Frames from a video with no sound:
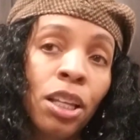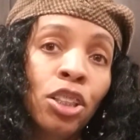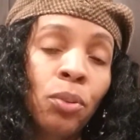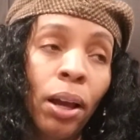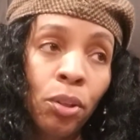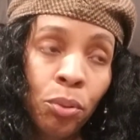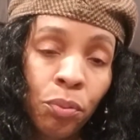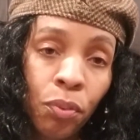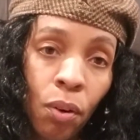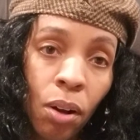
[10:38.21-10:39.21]
So I do
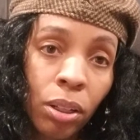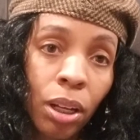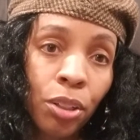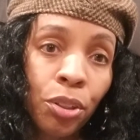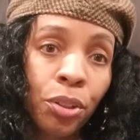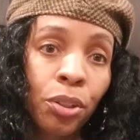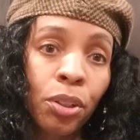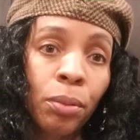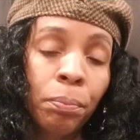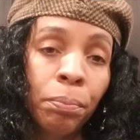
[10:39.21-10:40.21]
fall
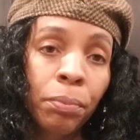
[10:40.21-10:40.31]
under